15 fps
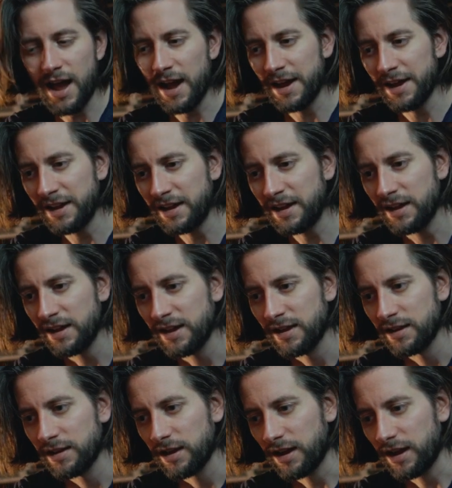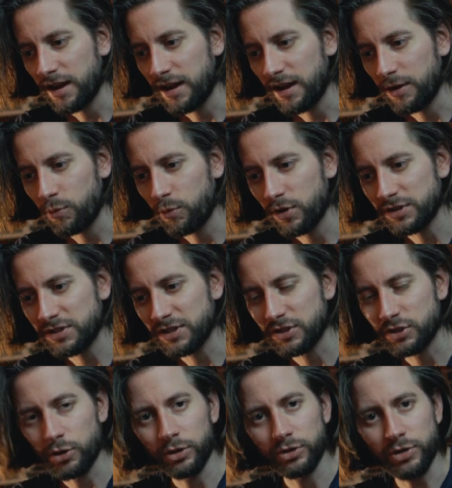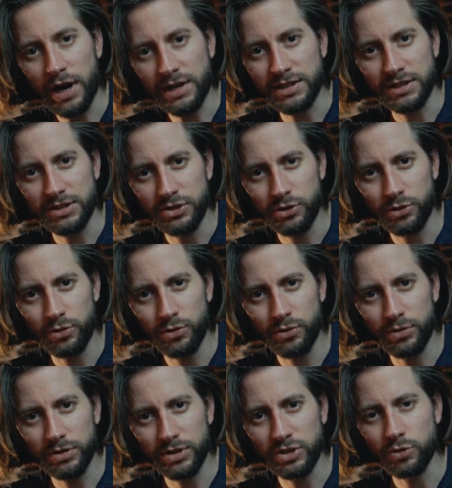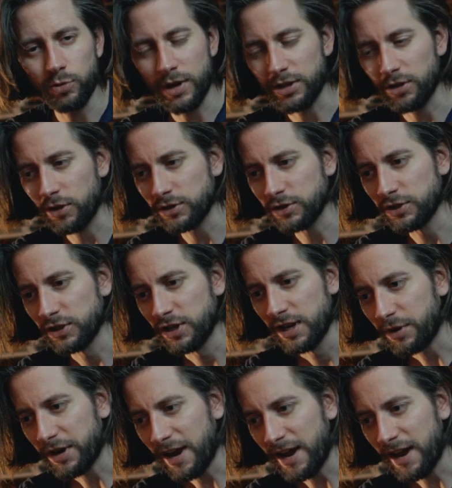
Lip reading: I was so attracted to the sweat lodge, but